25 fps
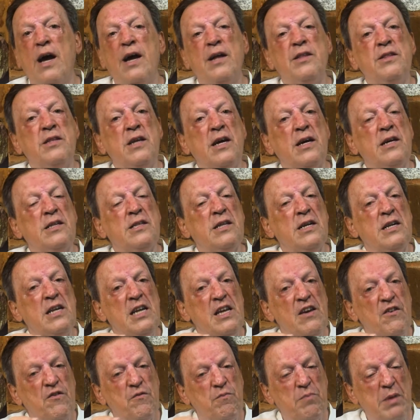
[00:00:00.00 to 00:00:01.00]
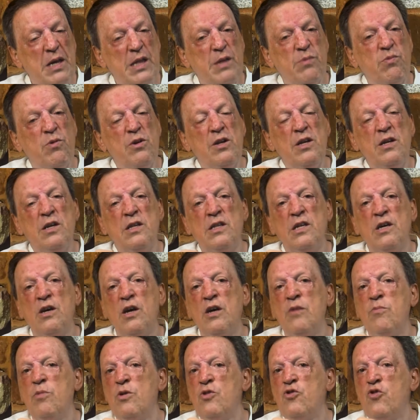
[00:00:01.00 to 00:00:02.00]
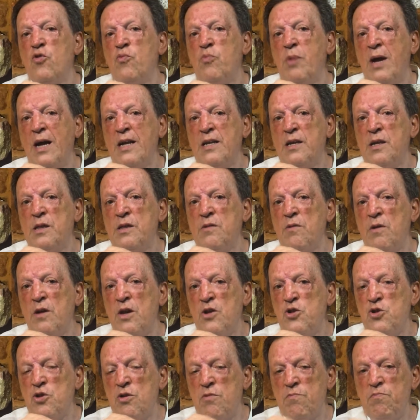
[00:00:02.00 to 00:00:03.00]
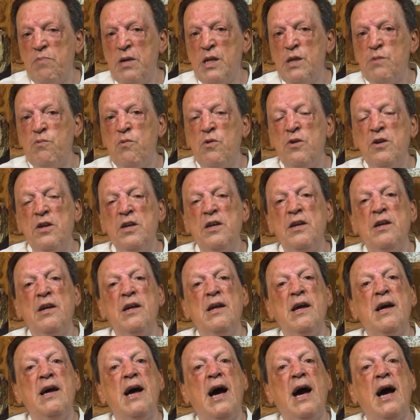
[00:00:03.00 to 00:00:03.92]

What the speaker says: and there they lived peacefully, they were able to practice the religion peacefully,